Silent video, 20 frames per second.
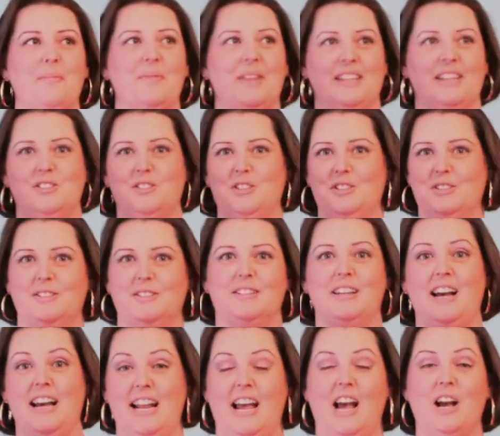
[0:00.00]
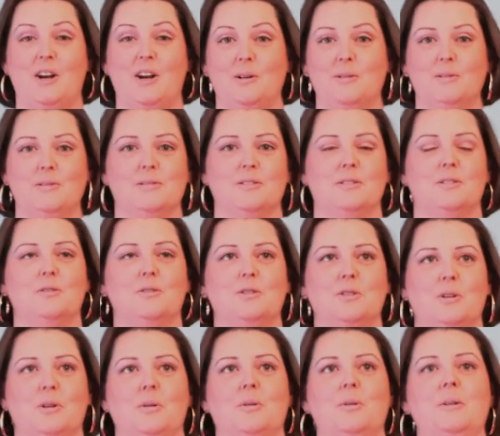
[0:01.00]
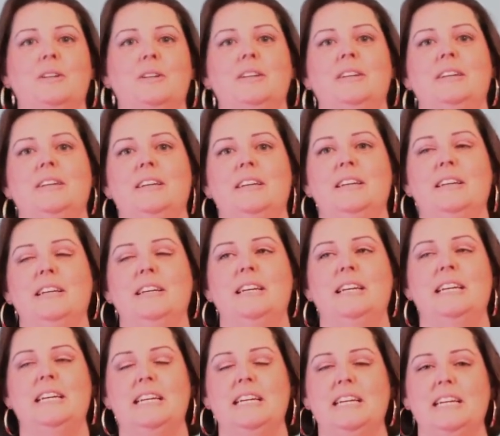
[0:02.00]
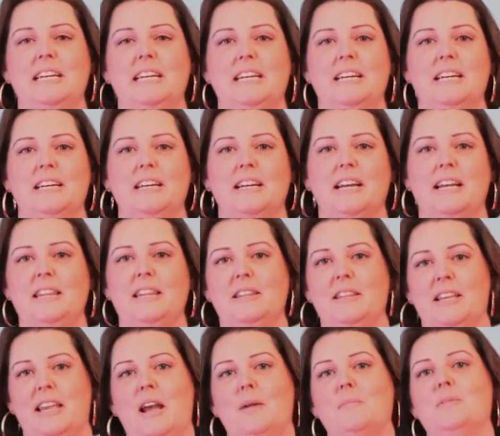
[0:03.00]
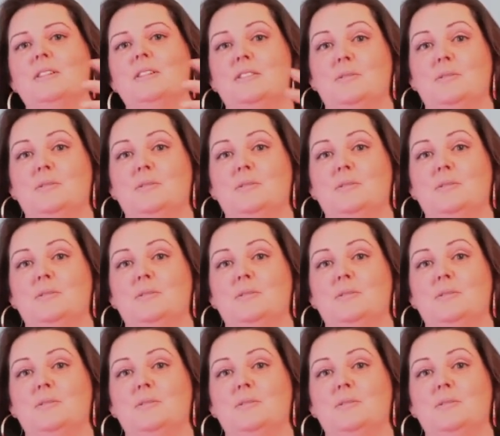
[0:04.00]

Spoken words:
It just kind of echoes. So, and then the camera